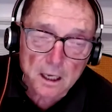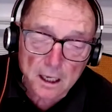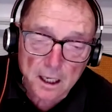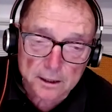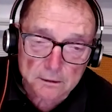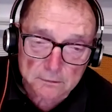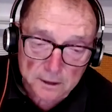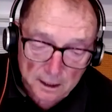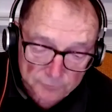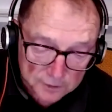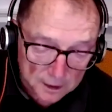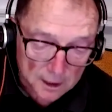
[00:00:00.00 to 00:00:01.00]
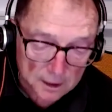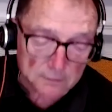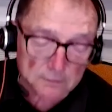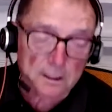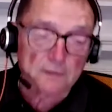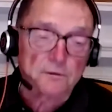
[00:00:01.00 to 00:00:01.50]
I don't have
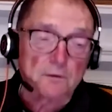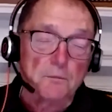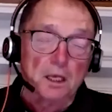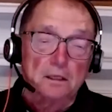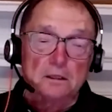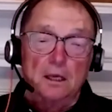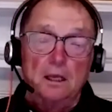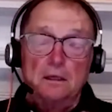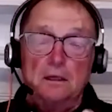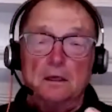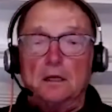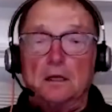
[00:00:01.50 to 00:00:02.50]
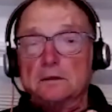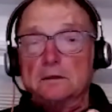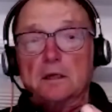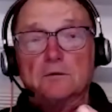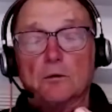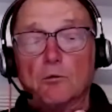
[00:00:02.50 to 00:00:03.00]
to maintain it. I don't
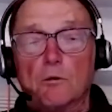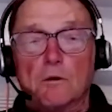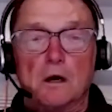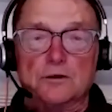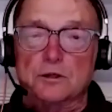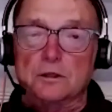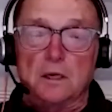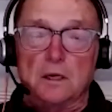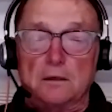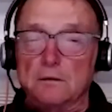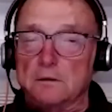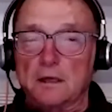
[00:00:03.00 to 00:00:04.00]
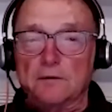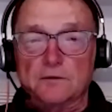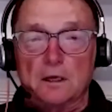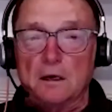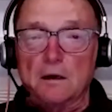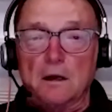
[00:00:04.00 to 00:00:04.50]
have to wash it. I don't have
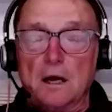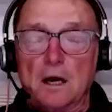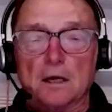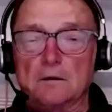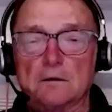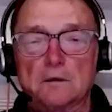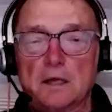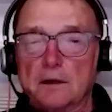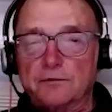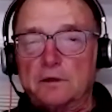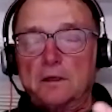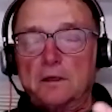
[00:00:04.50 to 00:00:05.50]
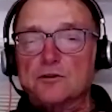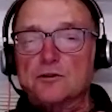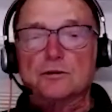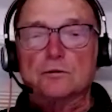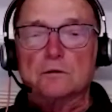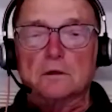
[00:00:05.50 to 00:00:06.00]
to
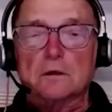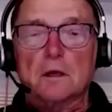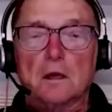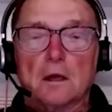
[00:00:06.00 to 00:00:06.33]
insure it.